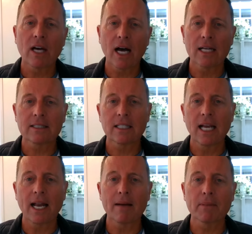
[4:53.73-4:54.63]
with us,
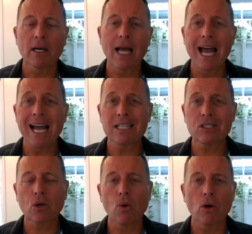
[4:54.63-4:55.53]
and I'm going to
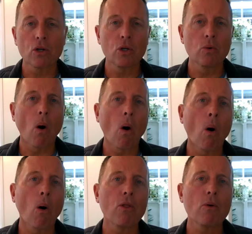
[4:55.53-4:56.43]
escort you
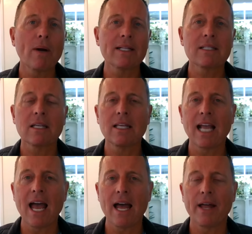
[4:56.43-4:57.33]
all the way to
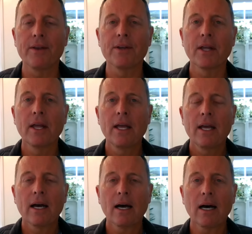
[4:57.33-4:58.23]
the end.
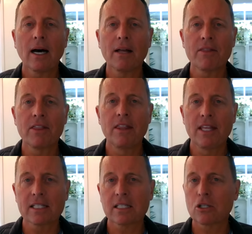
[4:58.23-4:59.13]

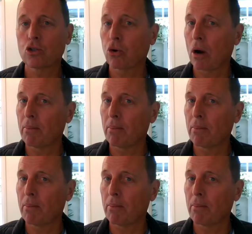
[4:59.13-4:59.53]
This is